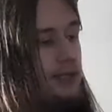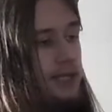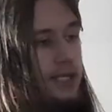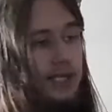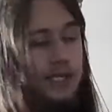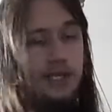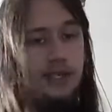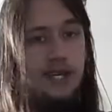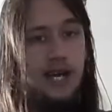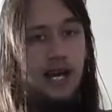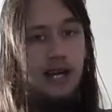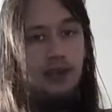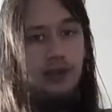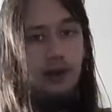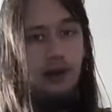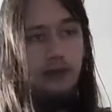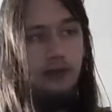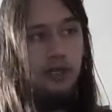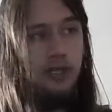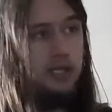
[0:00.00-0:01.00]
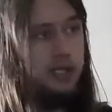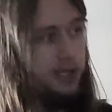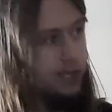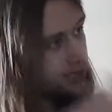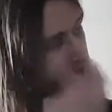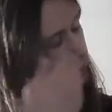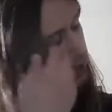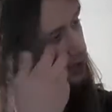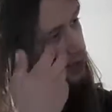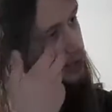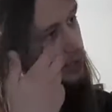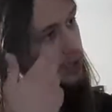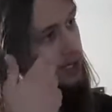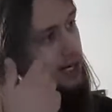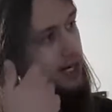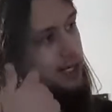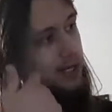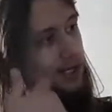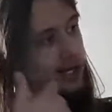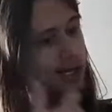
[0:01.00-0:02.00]
It's 10, obviously, because
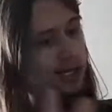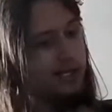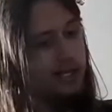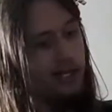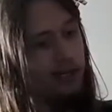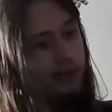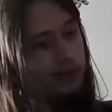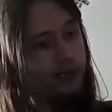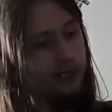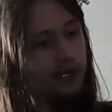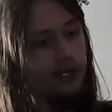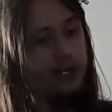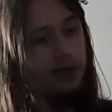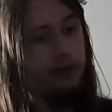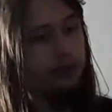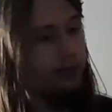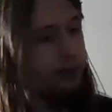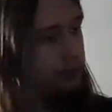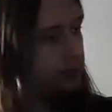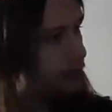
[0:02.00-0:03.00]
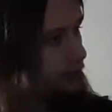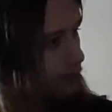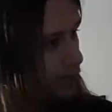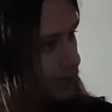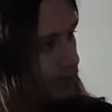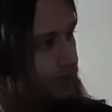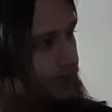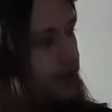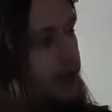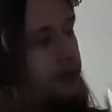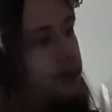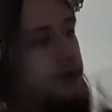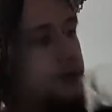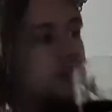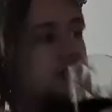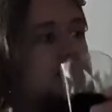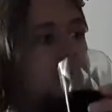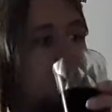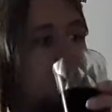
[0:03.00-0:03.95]
I said it was like one of my best flavors.